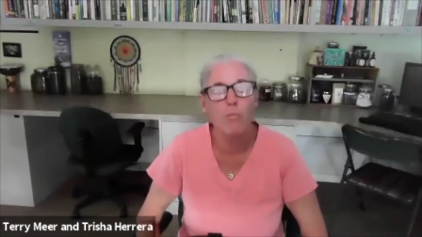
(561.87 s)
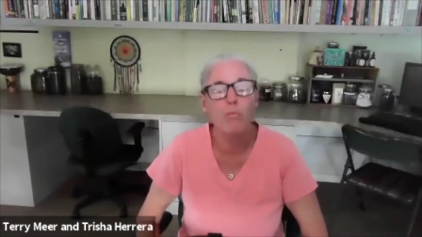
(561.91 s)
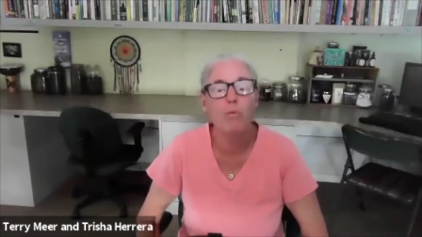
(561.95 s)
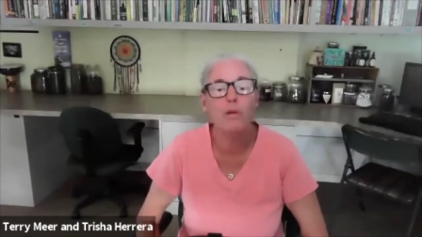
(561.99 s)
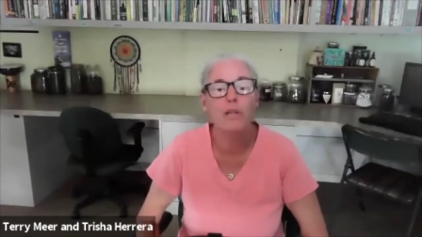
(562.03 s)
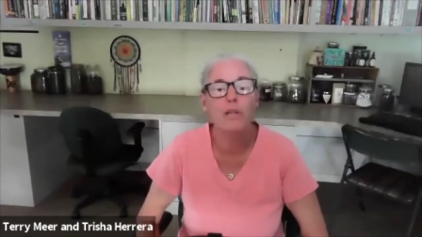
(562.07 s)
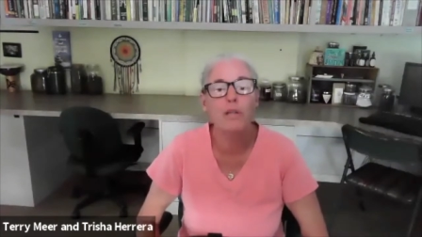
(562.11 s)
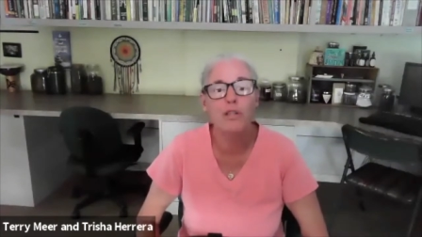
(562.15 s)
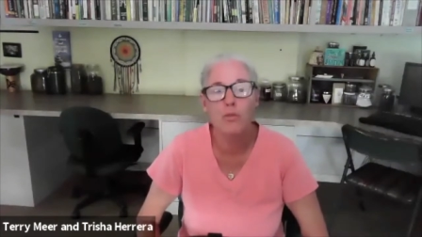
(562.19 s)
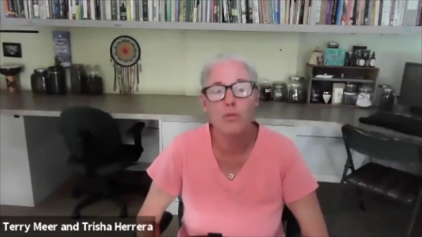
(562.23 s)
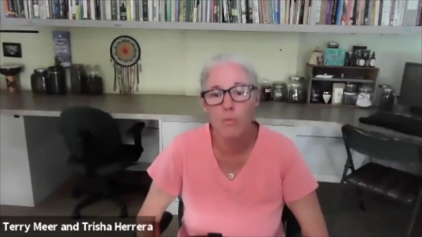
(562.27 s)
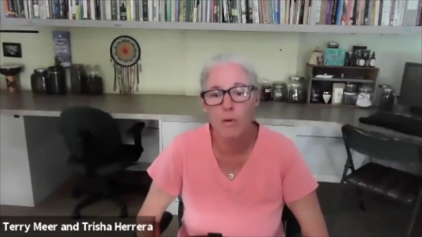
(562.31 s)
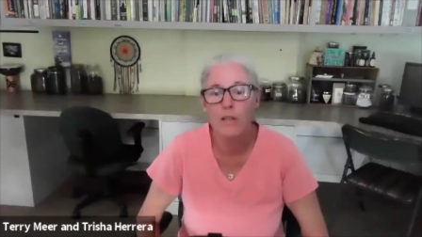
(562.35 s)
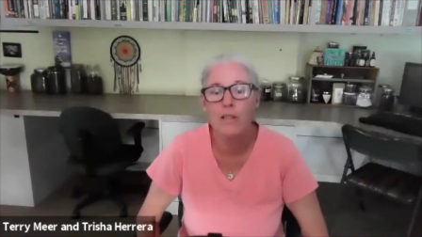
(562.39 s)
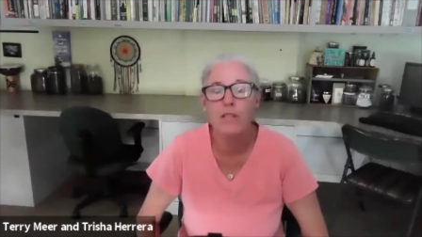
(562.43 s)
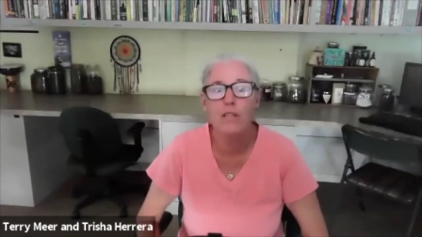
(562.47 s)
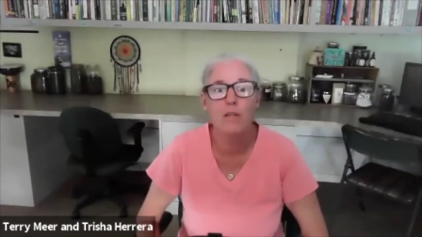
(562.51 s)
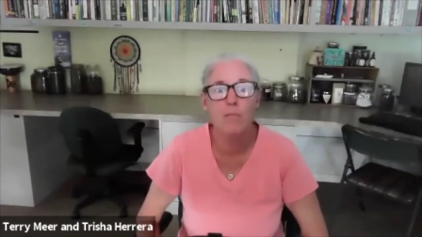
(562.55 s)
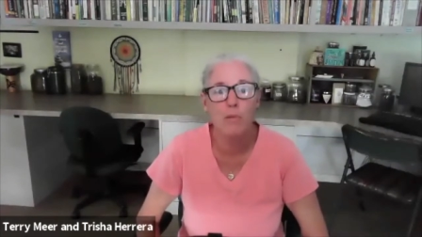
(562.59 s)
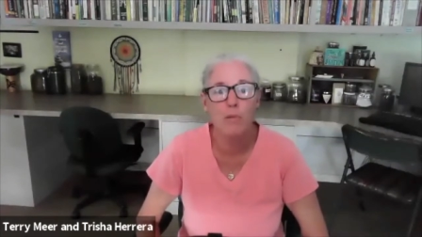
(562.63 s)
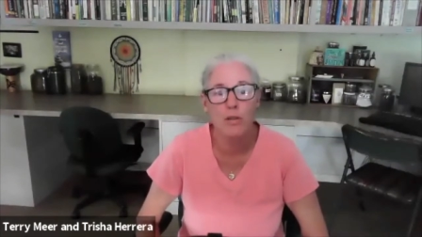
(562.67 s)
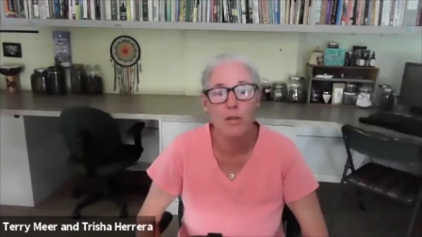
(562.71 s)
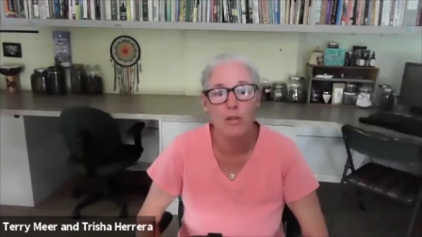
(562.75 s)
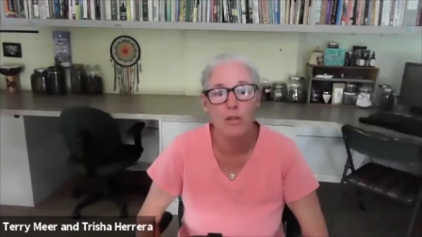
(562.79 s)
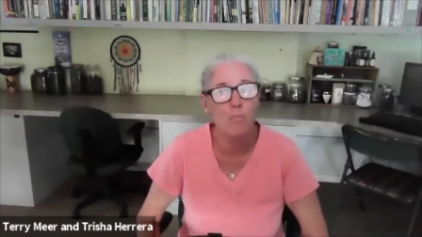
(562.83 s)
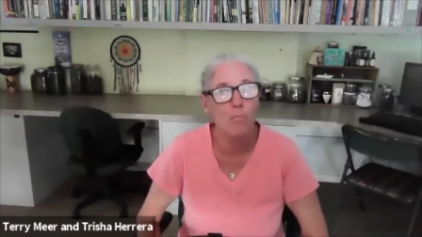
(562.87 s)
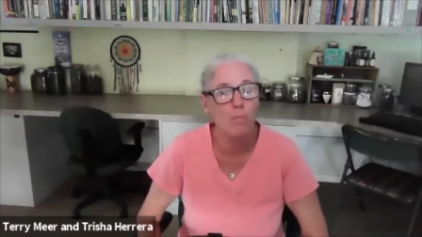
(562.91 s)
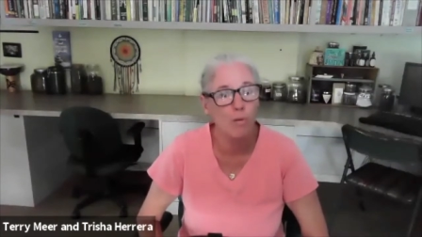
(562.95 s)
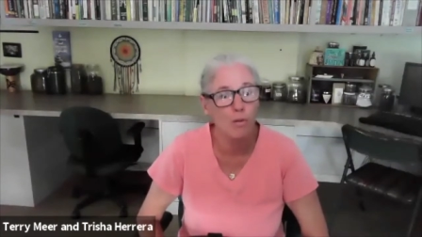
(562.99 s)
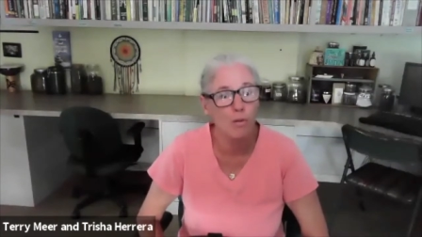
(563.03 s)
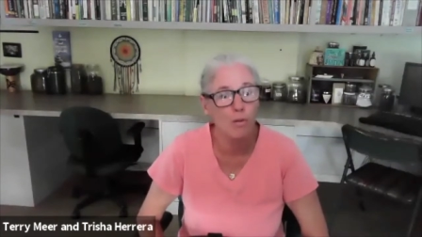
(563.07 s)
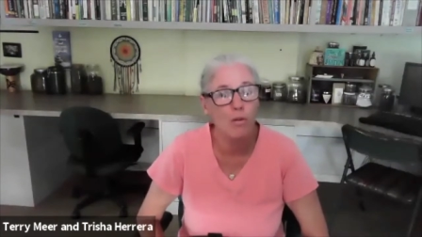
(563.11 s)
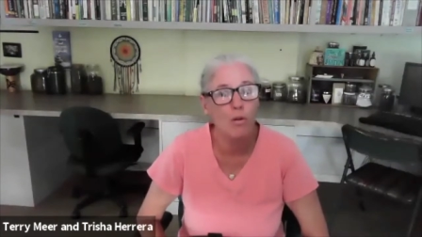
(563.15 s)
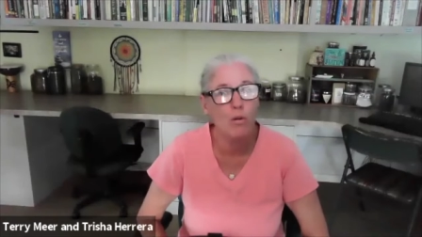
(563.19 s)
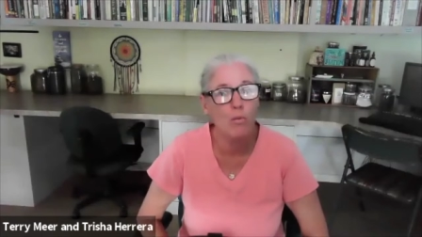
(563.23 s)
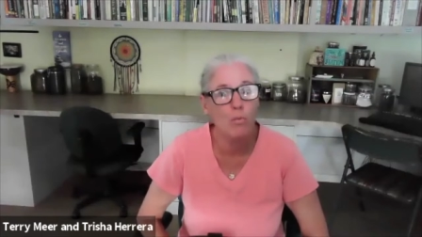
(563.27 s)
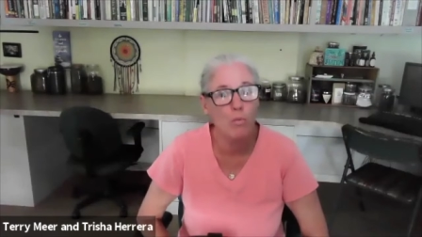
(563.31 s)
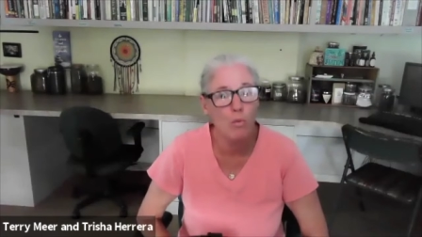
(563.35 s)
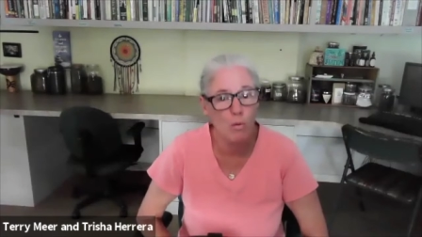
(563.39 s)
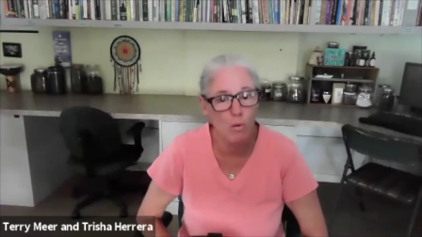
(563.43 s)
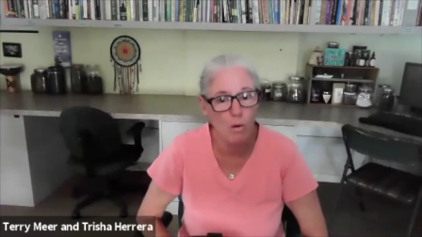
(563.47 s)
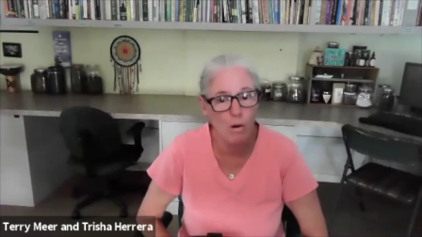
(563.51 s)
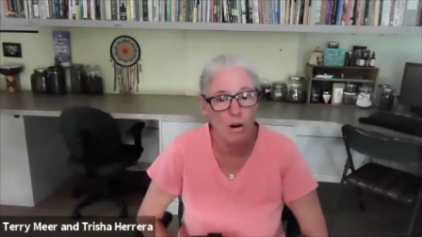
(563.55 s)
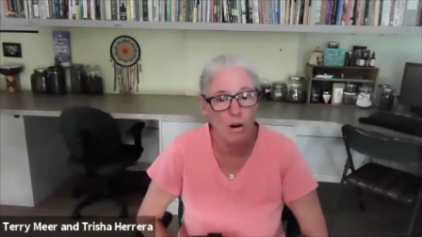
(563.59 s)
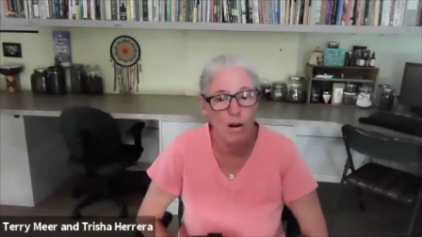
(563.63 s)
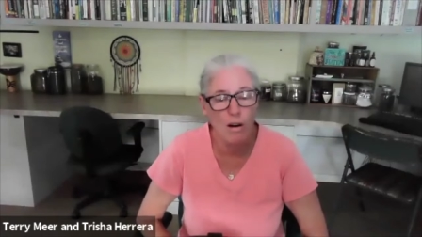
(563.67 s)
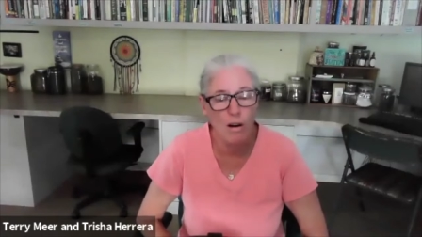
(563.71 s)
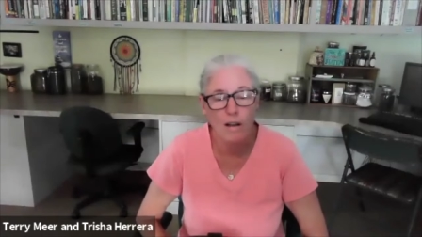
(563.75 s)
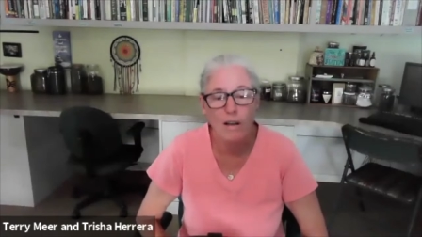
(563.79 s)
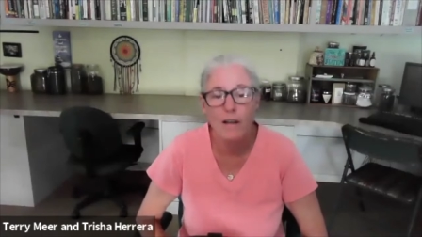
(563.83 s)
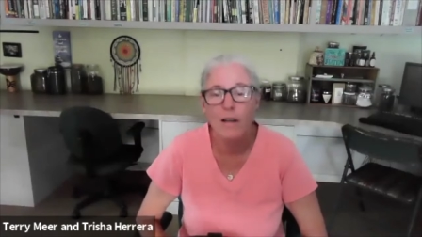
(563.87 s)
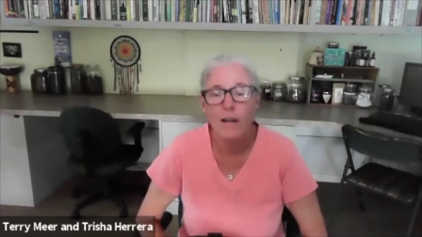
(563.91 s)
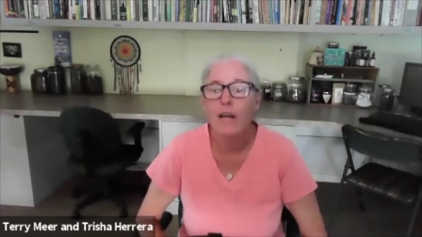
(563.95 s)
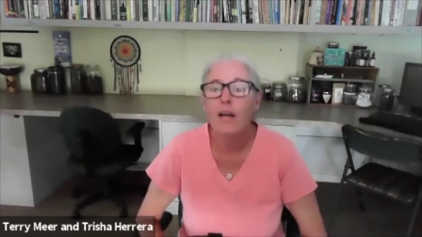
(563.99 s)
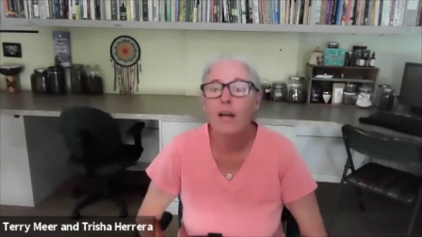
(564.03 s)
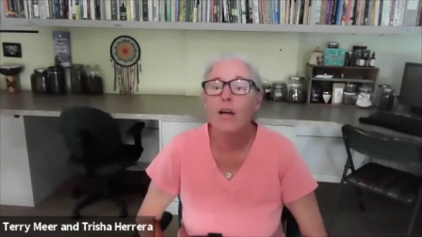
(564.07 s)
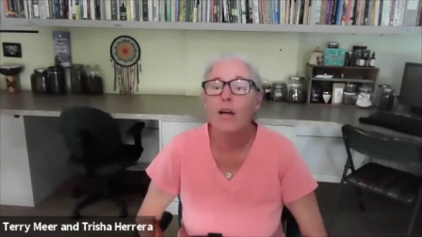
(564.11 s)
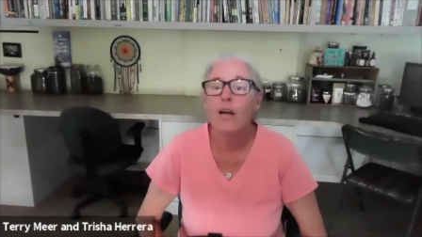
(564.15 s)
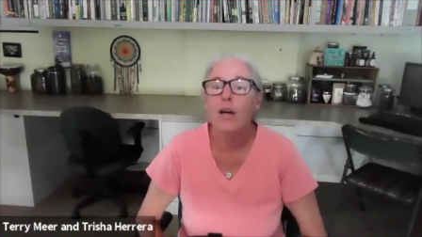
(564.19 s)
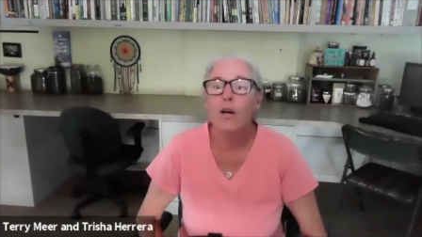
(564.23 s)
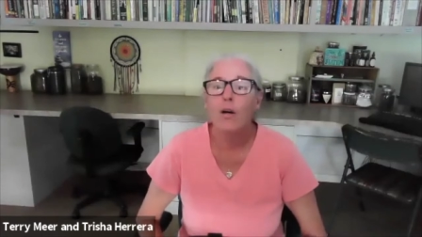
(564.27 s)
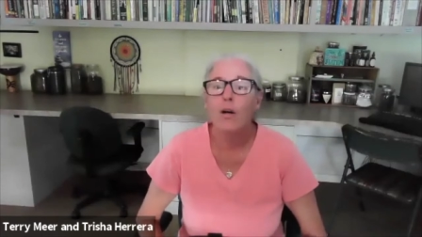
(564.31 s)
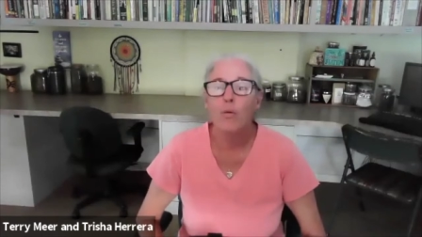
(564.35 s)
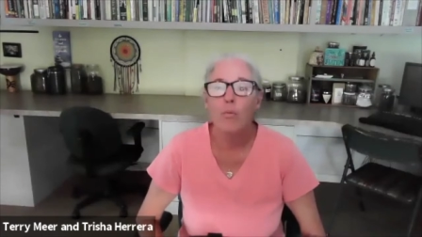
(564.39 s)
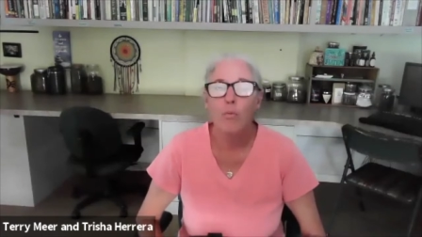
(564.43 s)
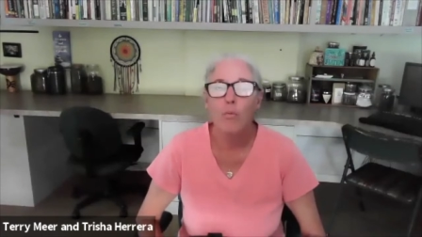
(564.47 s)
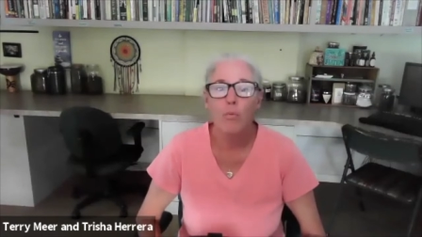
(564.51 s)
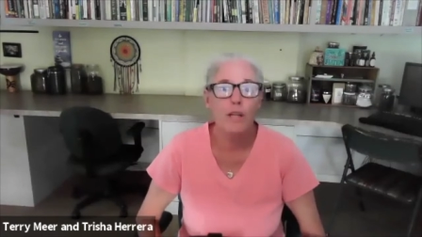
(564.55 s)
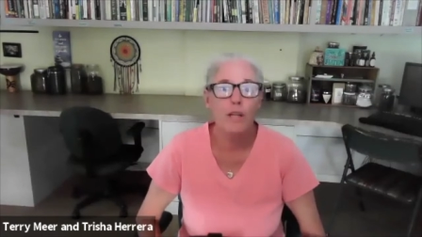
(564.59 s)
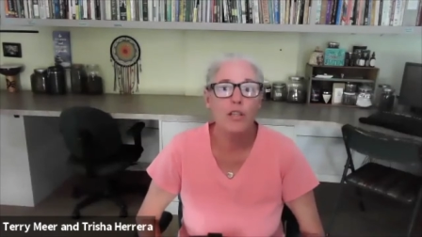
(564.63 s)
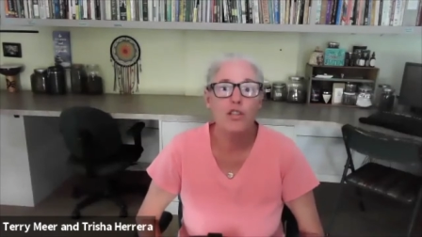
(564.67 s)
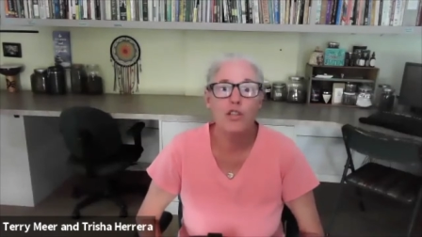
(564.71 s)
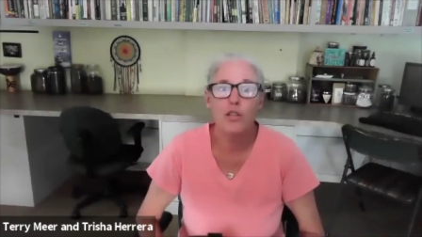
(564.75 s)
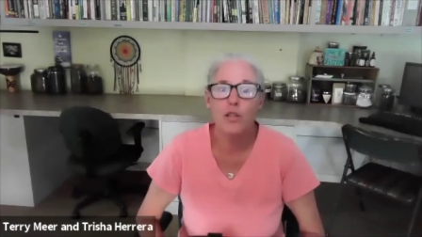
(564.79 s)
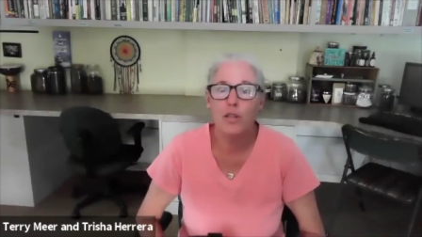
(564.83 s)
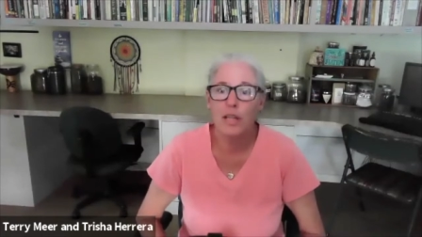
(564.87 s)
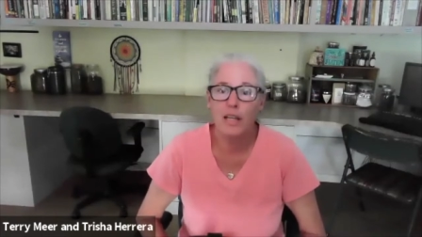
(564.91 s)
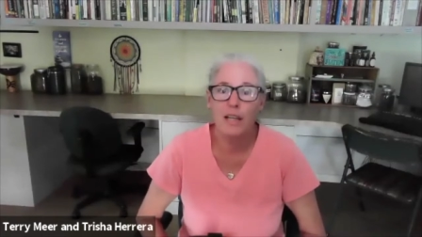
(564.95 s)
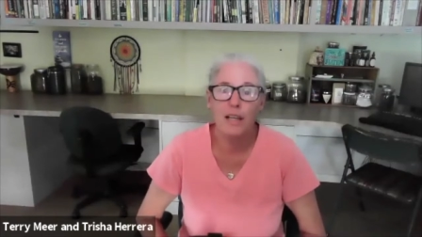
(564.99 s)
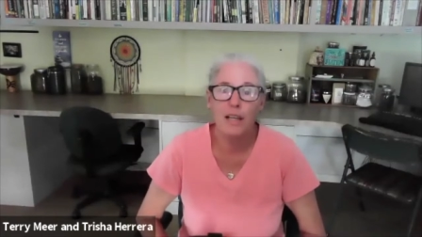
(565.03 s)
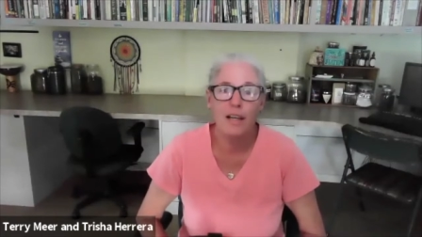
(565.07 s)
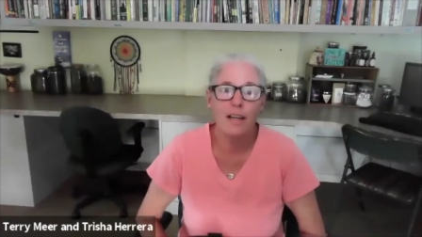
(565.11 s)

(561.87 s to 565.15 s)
which was the most brutal war, which the